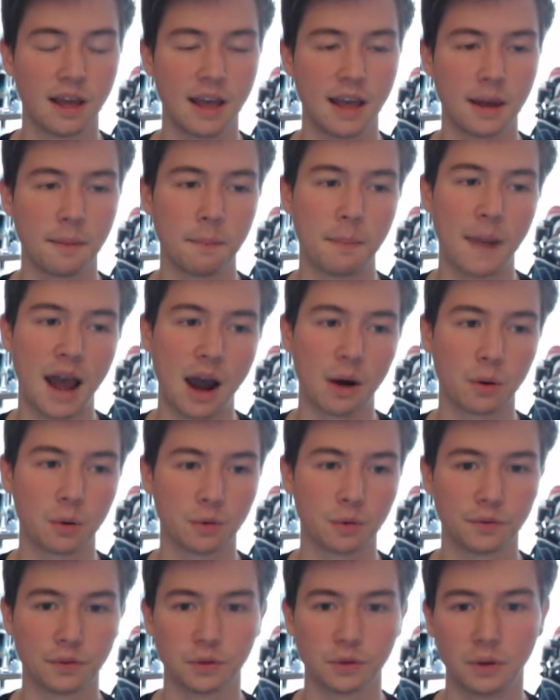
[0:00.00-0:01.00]
and
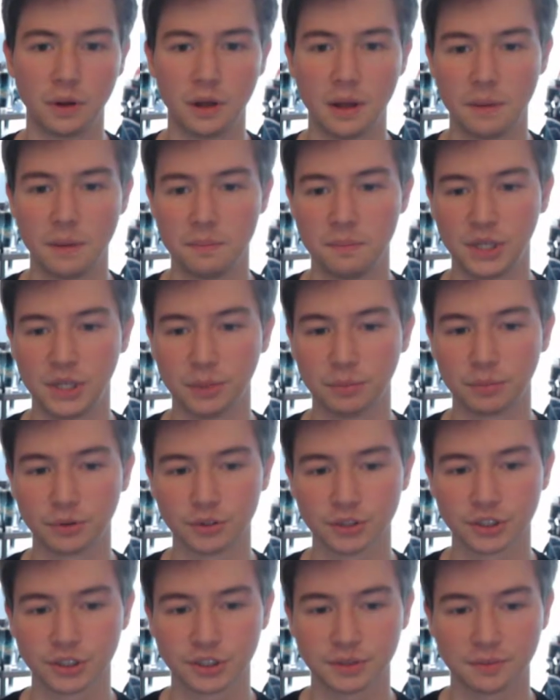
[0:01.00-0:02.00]
powerful peoples.